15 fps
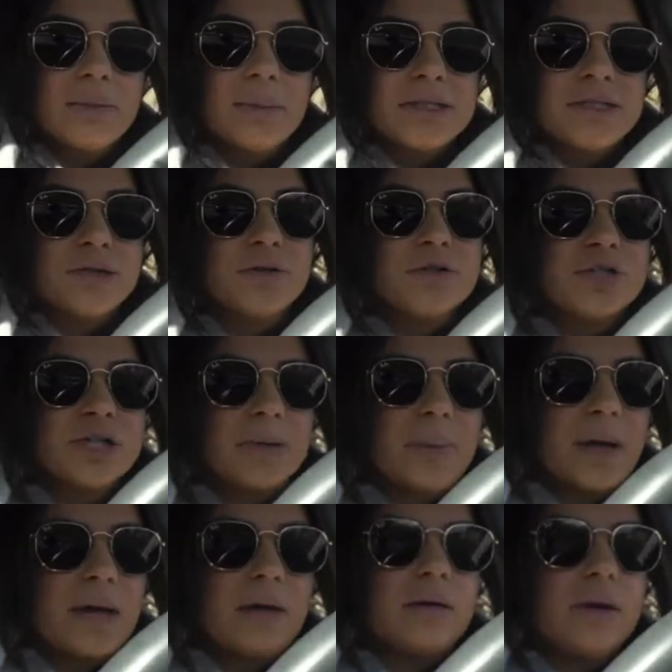My dealership,
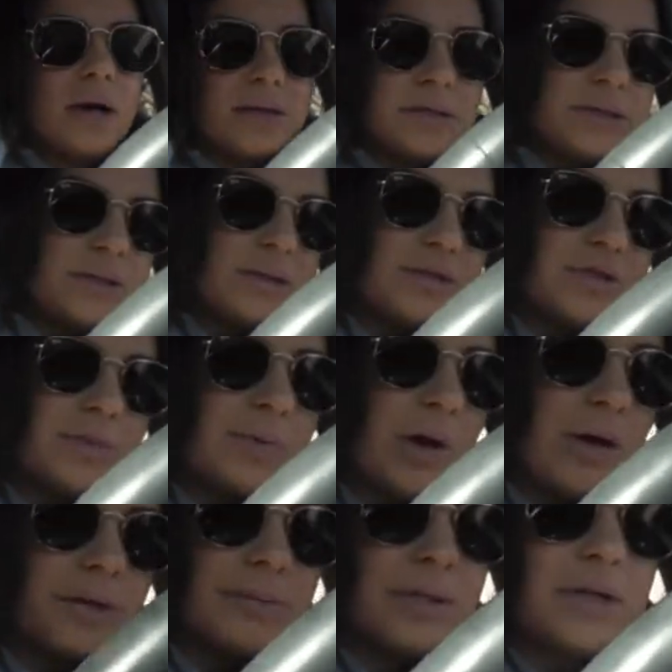Hyundai dealership
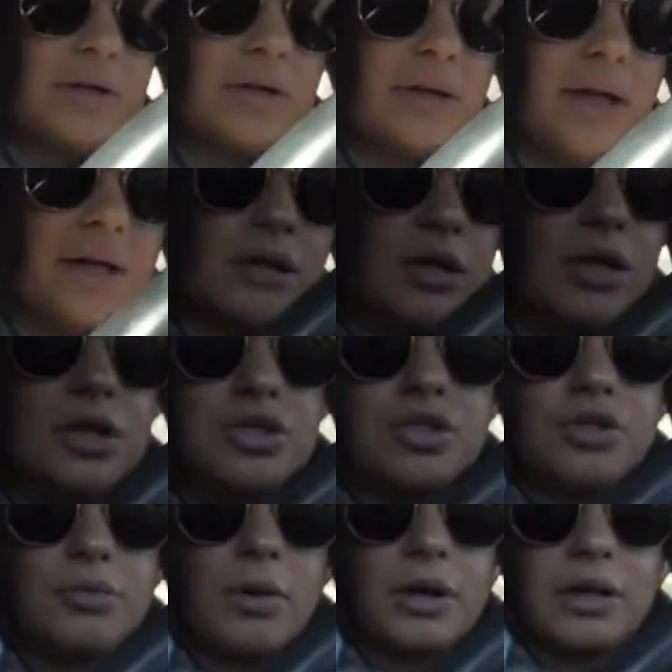called me and they're like, do
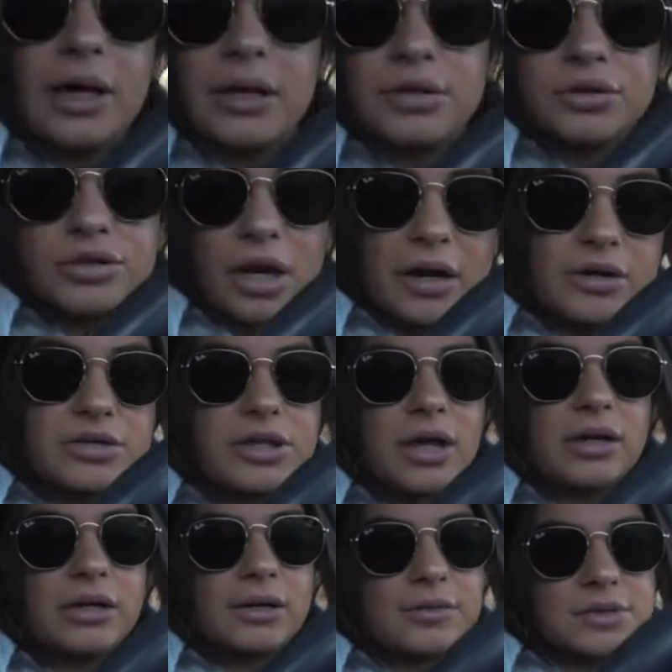you want to get your tires
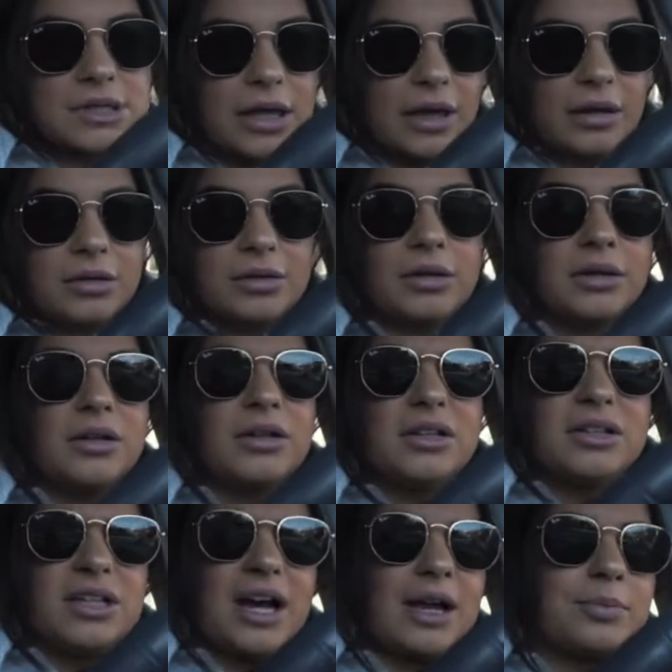on? And I was like,
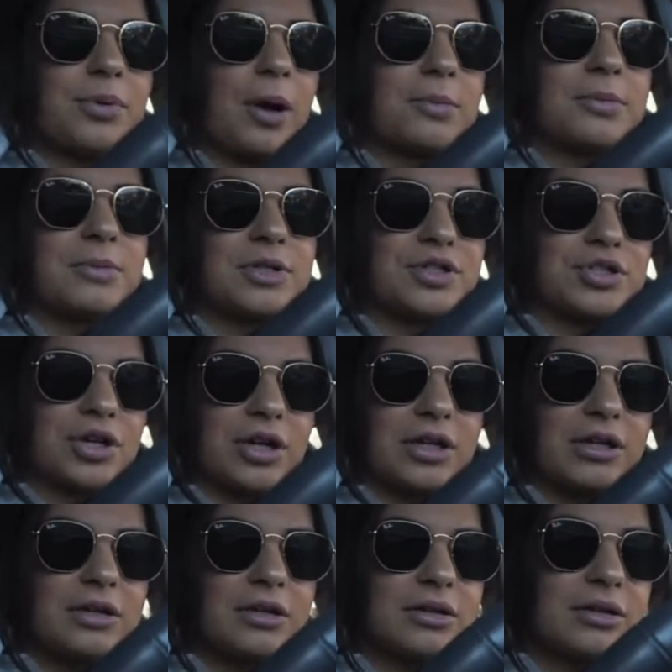I probably should.